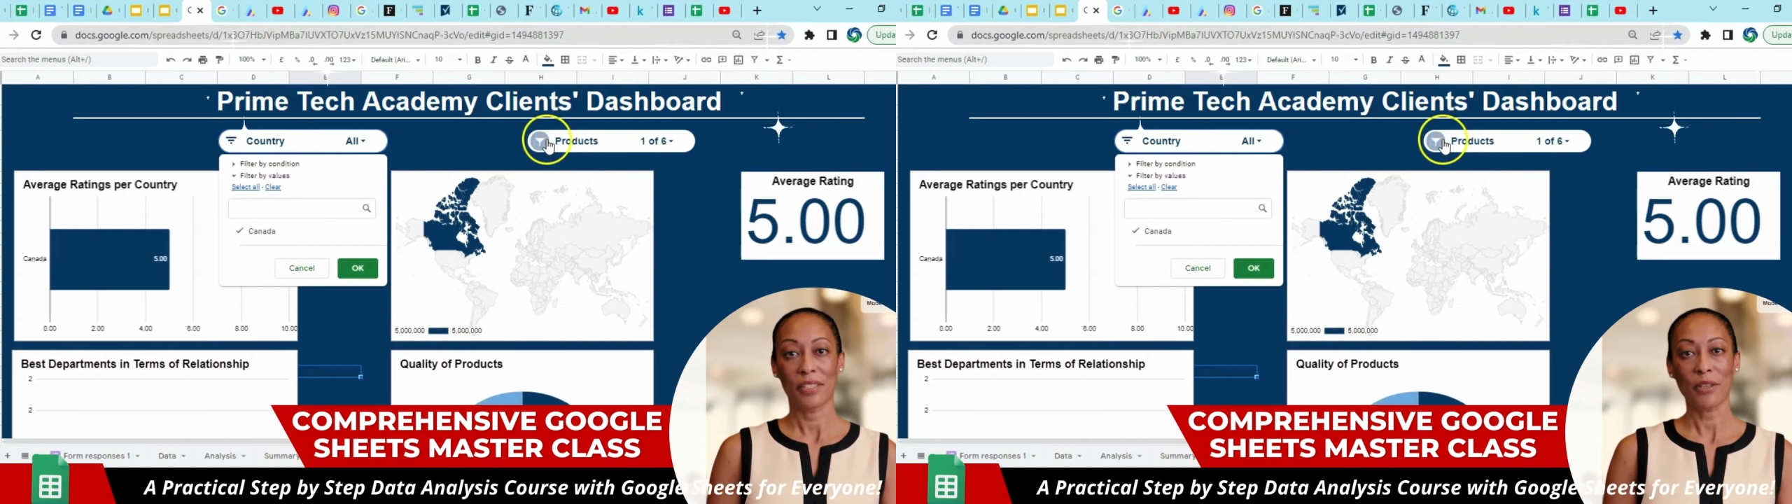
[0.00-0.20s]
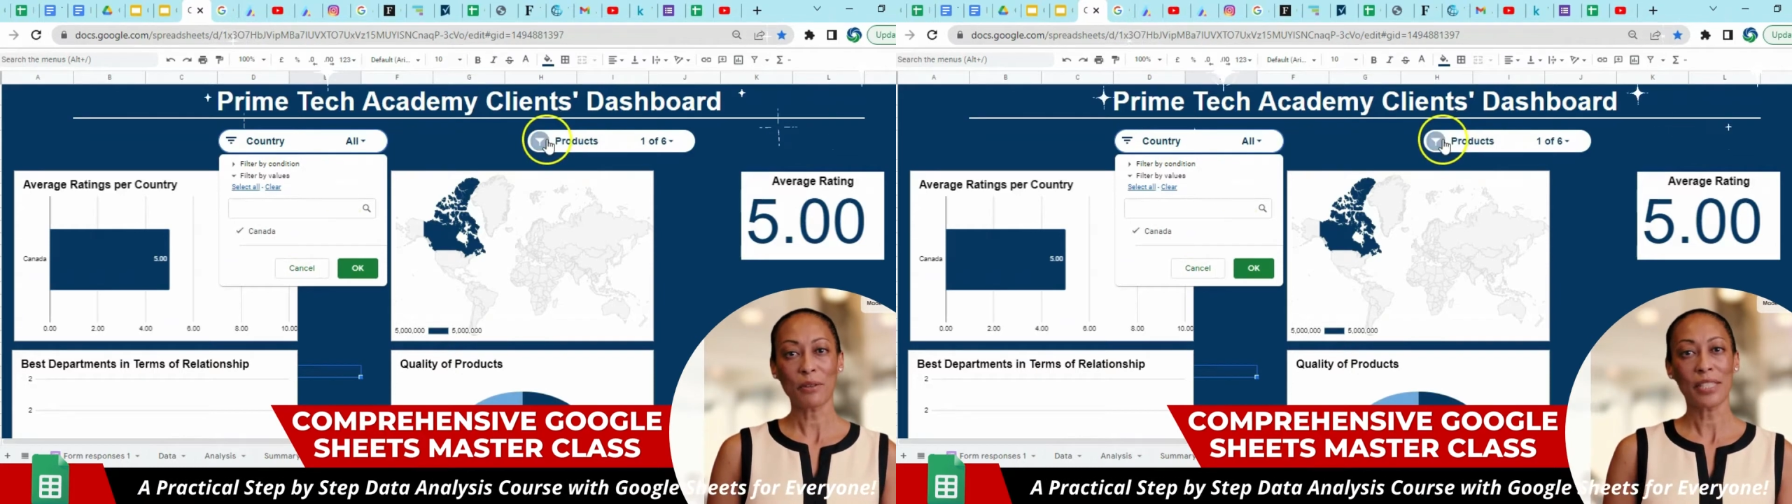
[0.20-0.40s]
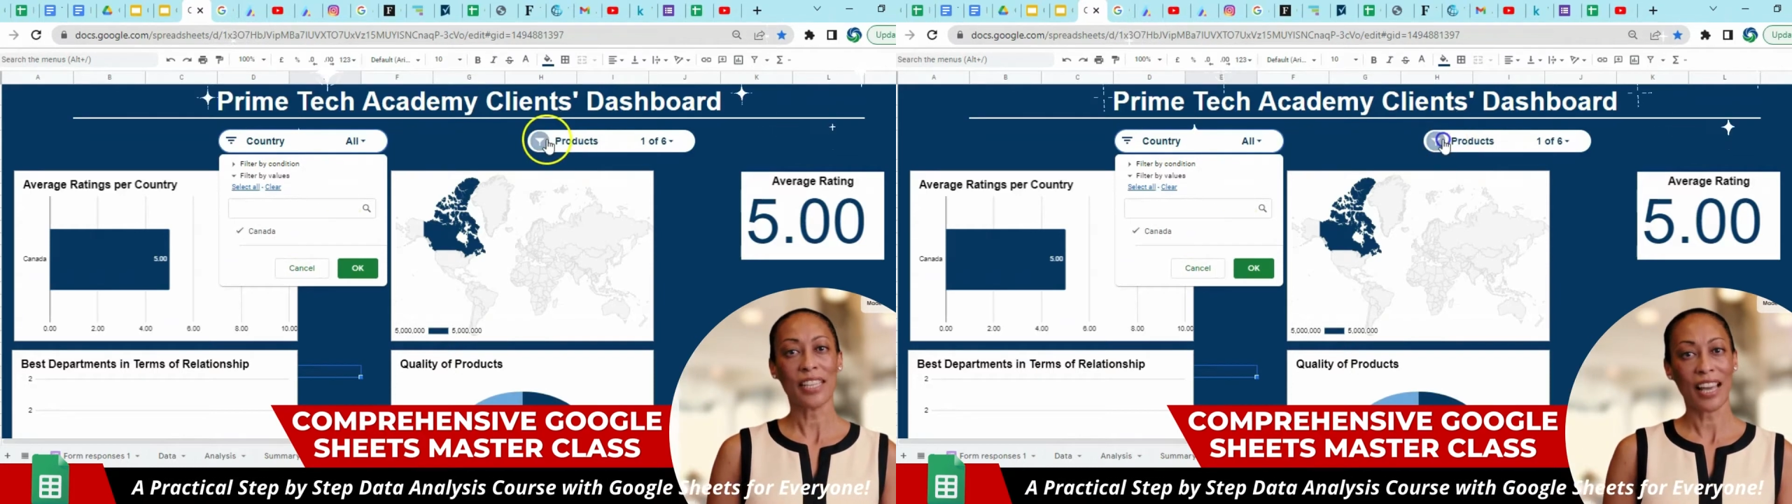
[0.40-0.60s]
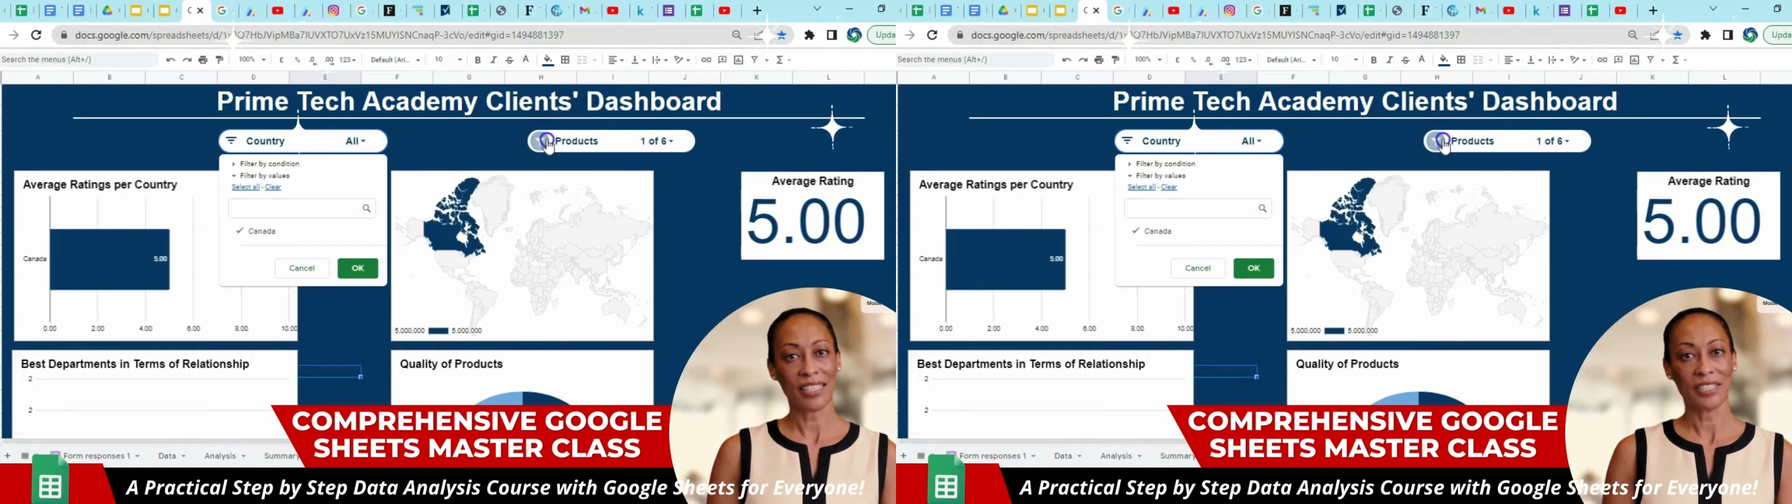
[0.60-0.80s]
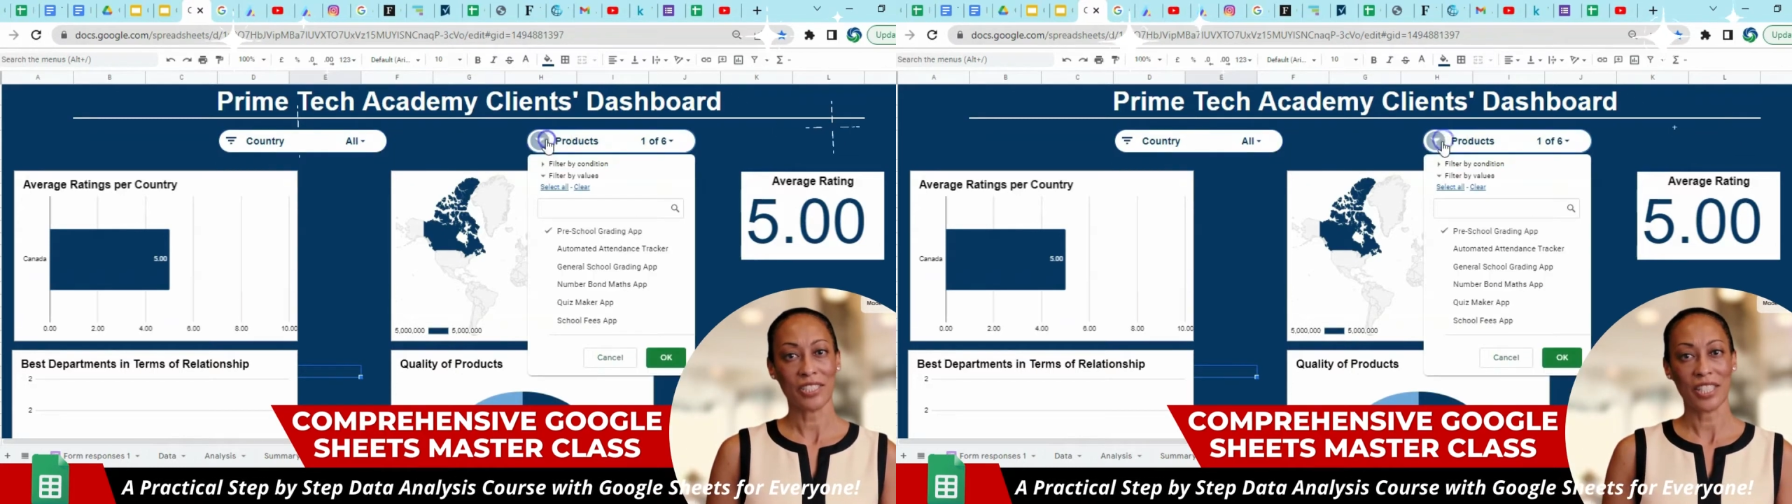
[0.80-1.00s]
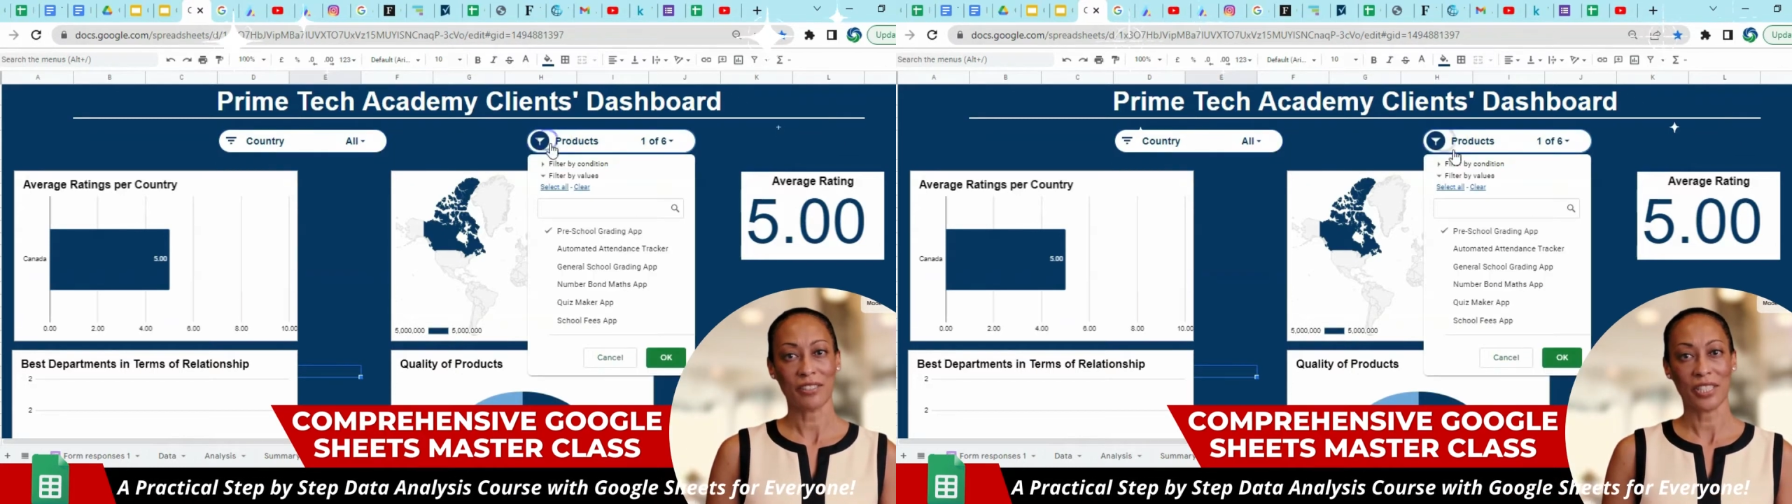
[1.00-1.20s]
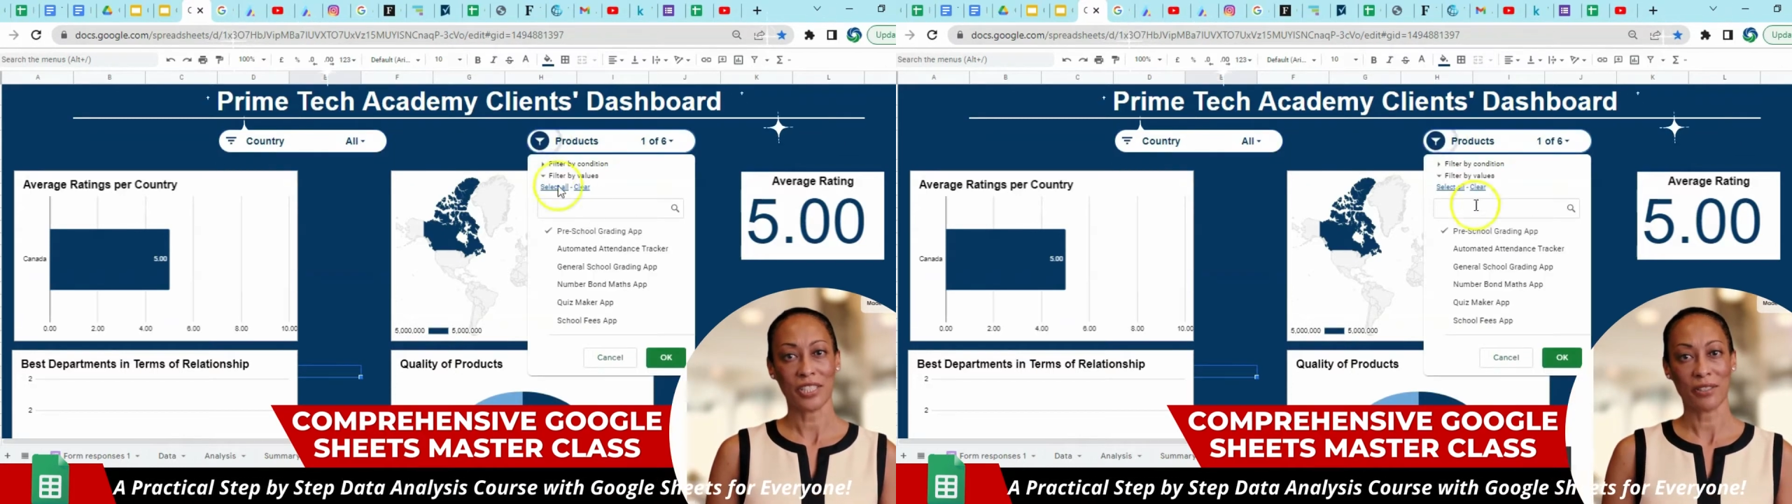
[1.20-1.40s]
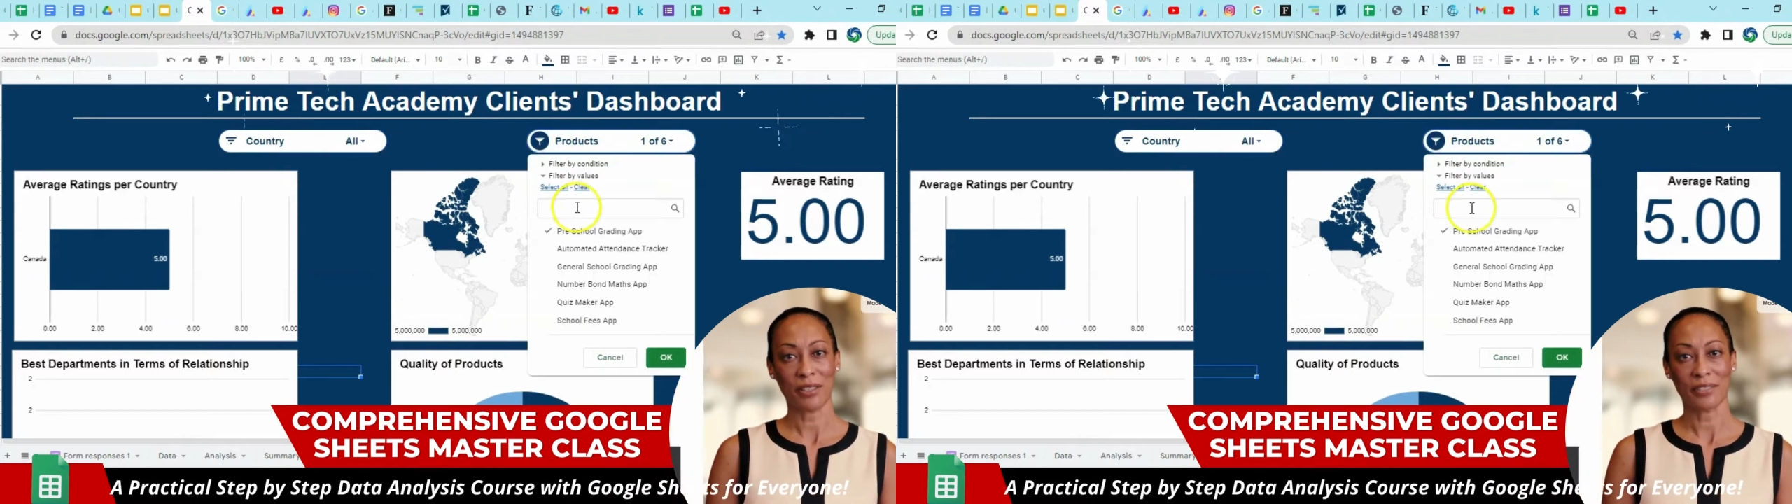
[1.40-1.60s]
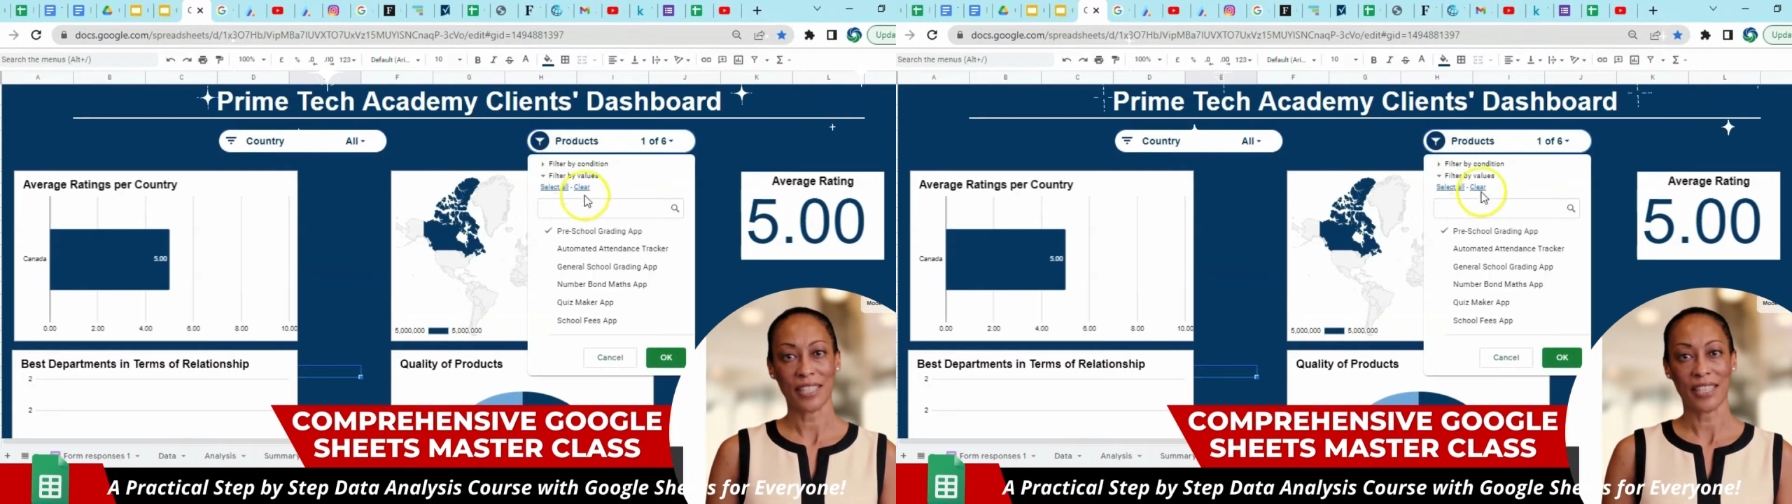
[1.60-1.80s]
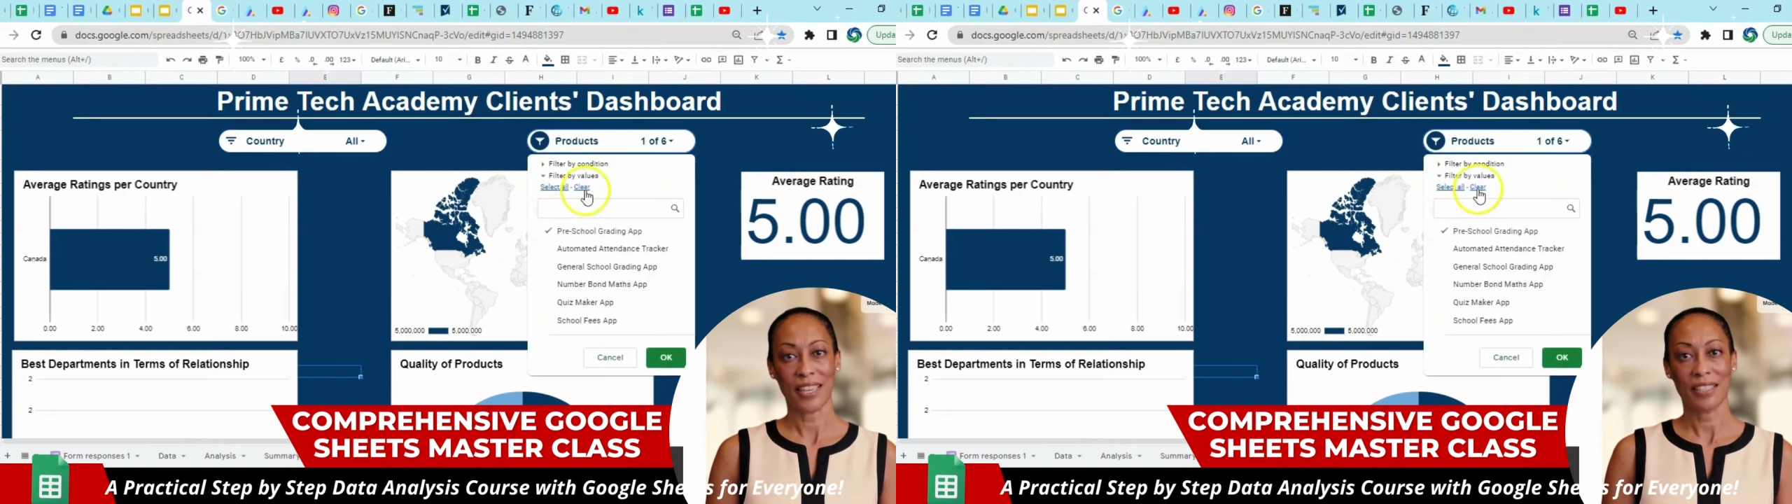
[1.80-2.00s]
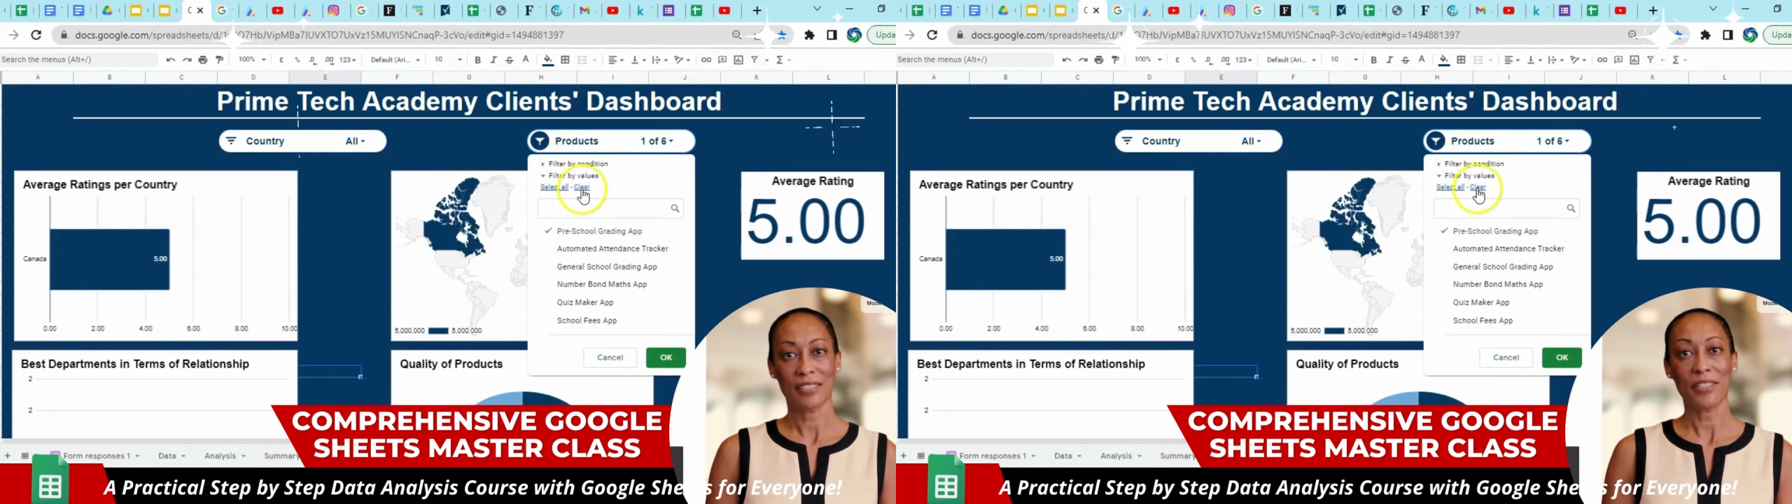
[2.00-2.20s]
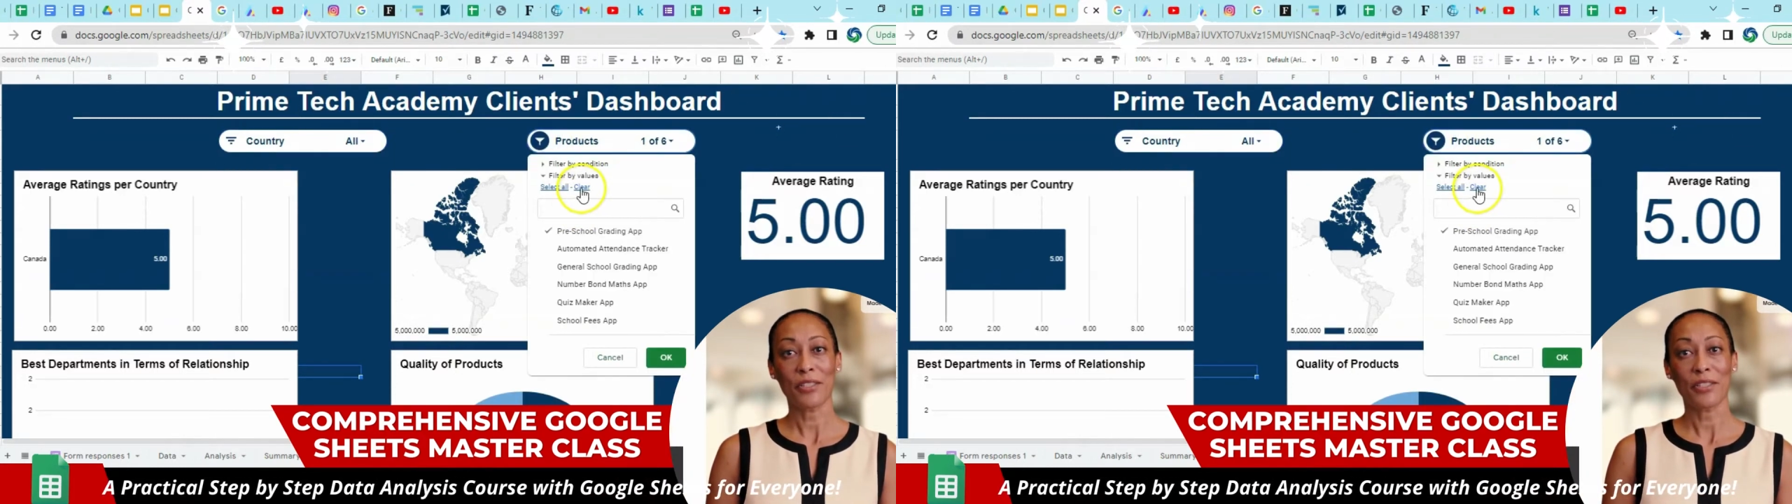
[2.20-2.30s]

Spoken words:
You will be guided to generate your own data,